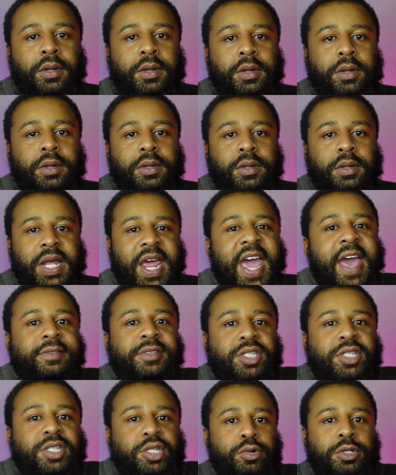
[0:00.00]
that have
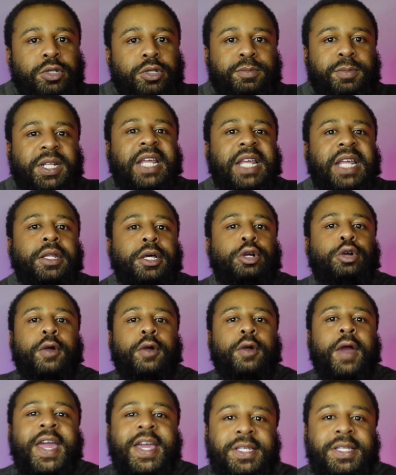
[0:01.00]
suits, but they look
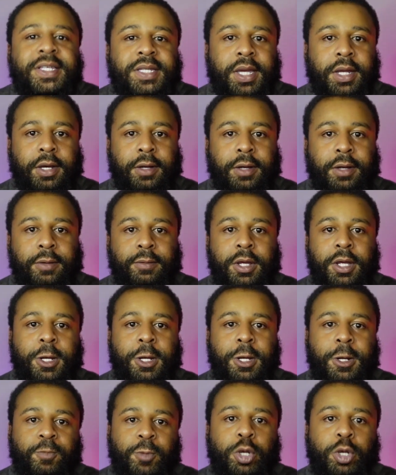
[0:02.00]
crazy in them?
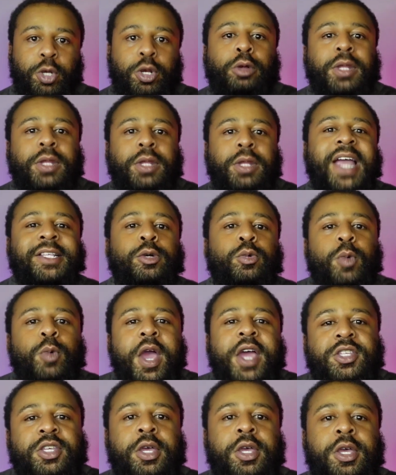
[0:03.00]
You don't like to
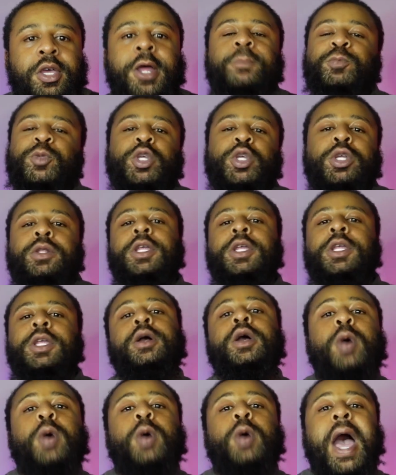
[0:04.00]
wear look,
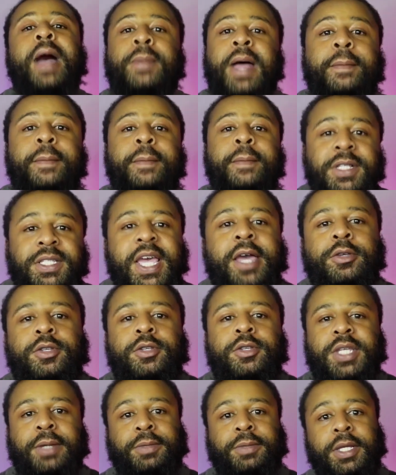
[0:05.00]
I'm going to tell you
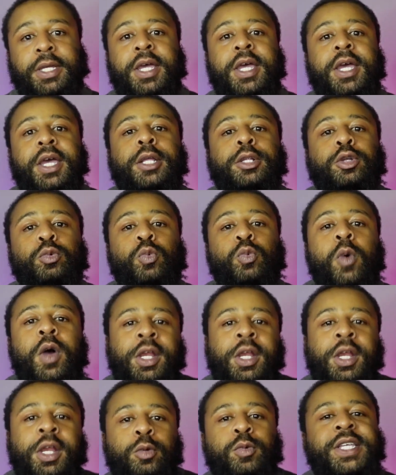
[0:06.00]
something. One
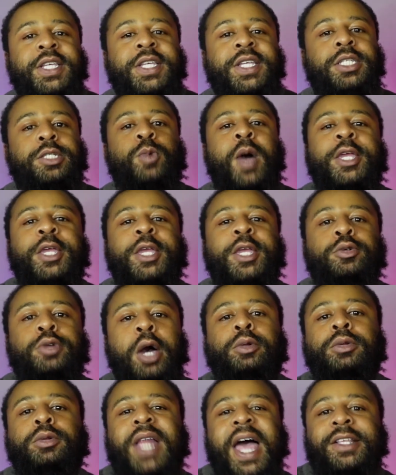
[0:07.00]
of the reasons why you
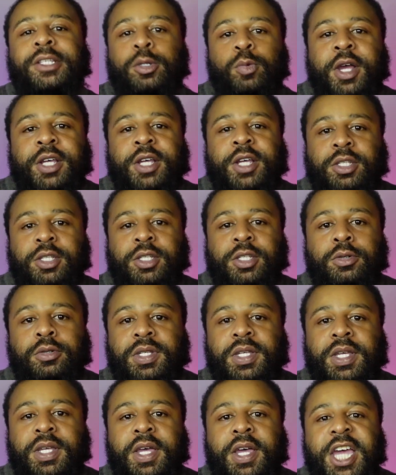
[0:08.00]
don't like to wear suits
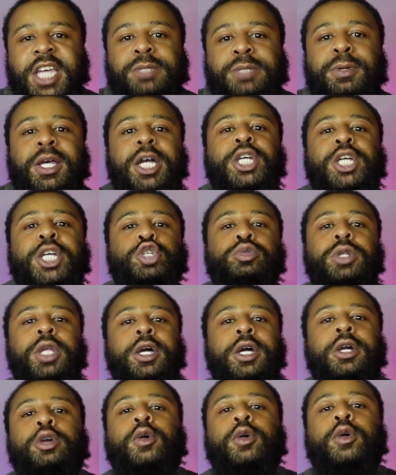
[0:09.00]
is because you
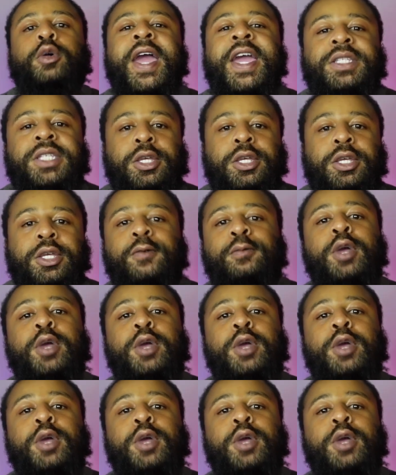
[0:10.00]
look crazy. You